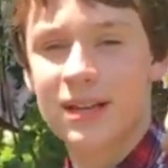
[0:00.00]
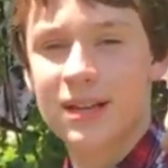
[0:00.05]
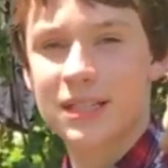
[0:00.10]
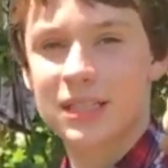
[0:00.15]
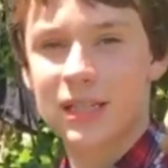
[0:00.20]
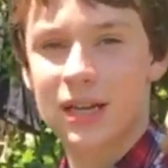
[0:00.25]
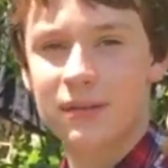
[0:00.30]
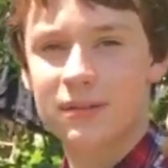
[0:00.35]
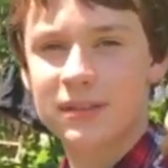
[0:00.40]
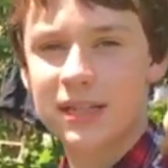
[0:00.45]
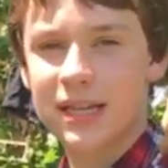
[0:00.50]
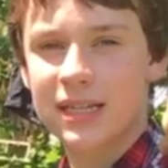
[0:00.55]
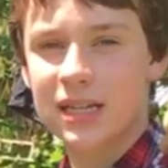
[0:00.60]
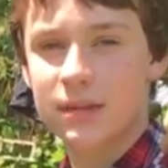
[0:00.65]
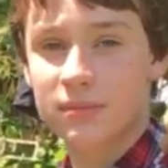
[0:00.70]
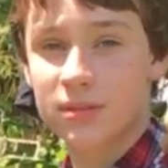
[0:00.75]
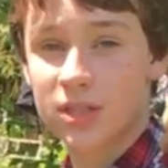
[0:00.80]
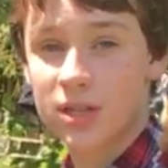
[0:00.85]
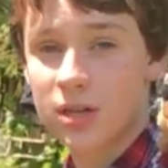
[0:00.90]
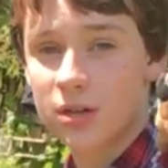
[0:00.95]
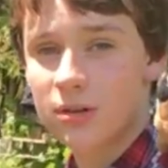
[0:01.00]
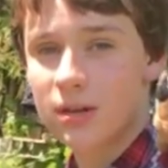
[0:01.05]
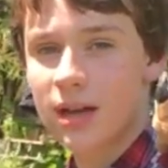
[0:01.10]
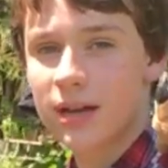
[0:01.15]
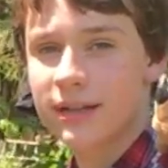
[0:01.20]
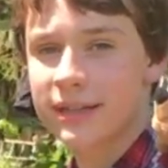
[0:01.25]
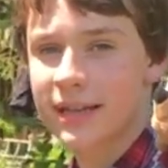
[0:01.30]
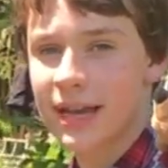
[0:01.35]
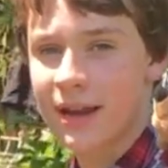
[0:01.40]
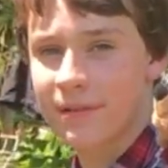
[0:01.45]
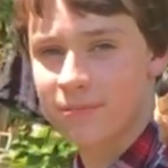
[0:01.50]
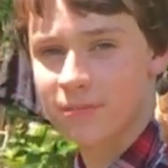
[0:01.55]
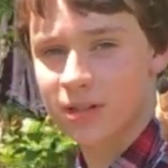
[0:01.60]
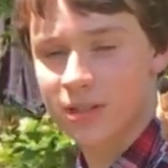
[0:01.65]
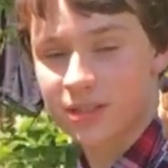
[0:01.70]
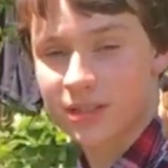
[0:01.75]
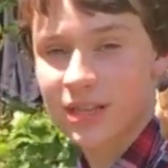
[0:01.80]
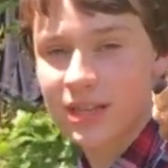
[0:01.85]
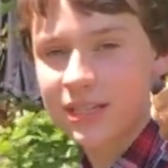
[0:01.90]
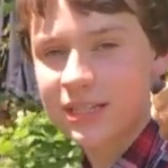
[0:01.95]
so I've set up 2 night
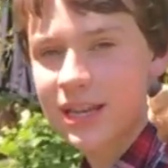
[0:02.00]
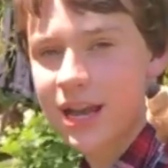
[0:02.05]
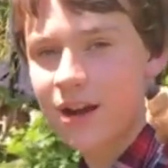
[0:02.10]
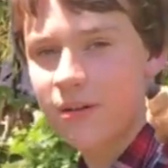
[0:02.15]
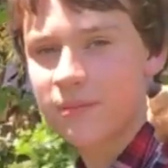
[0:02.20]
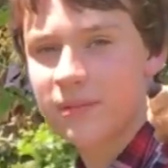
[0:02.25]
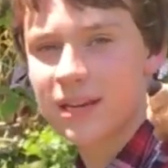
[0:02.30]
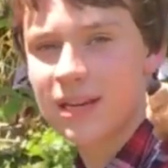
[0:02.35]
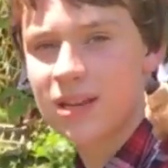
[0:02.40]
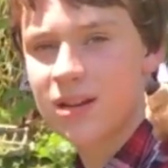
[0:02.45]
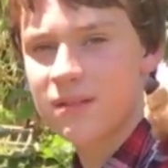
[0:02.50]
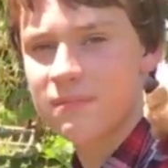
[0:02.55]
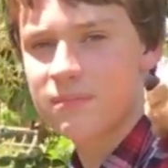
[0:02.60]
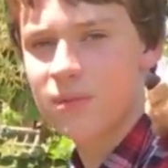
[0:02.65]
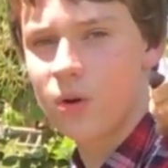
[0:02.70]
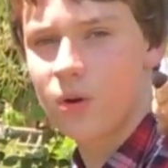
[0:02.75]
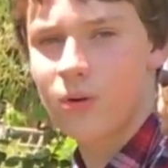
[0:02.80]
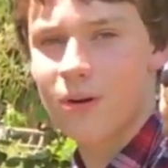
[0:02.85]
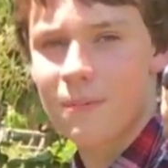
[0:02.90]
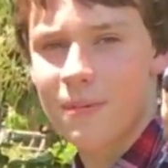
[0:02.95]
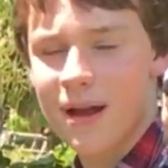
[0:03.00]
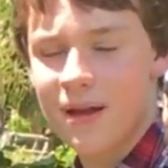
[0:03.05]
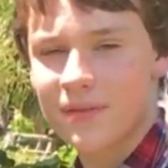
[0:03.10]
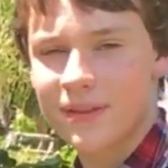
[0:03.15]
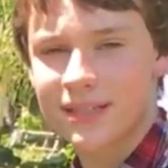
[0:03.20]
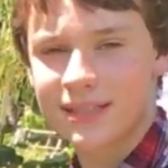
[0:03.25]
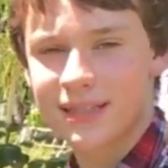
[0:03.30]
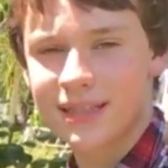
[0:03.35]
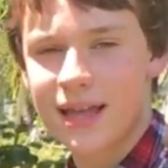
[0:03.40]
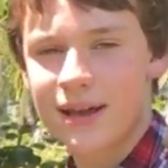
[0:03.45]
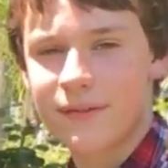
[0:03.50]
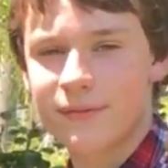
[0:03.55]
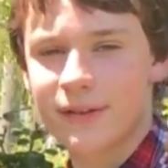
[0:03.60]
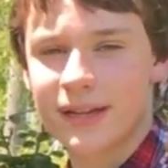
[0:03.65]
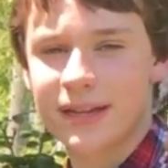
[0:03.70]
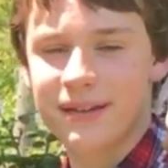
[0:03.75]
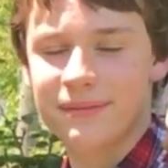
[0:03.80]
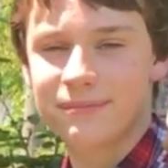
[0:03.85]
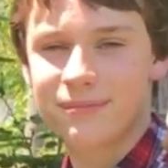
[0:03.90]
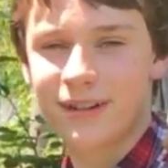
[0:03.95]
cameras to help me learn more about these
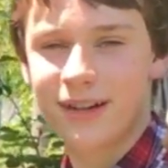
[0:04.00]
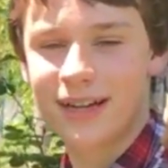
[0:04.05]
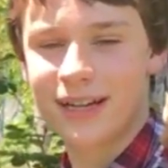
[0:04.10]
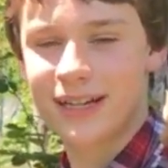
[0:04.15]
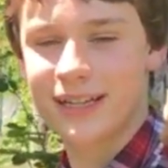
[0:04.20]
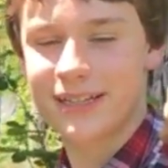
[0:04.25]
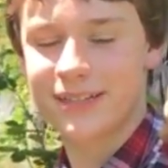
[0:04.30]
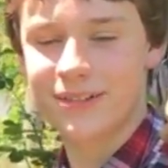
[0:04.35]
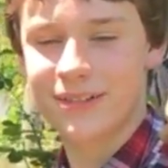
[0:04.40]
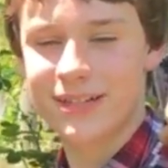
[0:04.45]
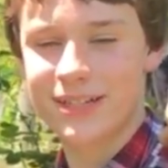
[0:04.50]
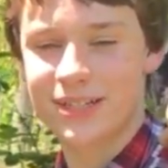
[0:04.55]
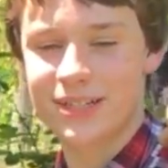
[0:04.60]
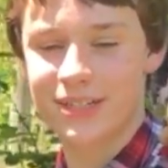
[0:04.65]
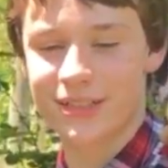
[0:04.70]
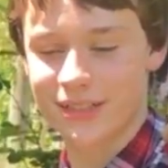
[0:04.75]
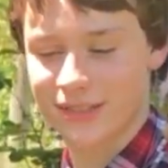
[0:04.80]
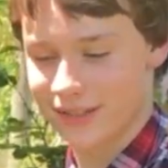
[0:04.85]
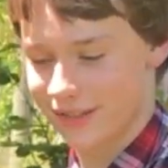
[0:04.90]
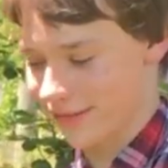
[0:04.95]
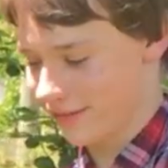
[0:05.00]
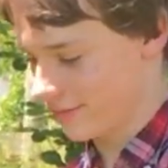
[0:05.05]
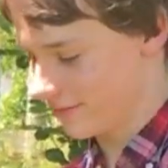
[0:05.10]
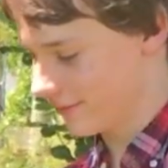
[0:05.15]
lovely prickly creatures.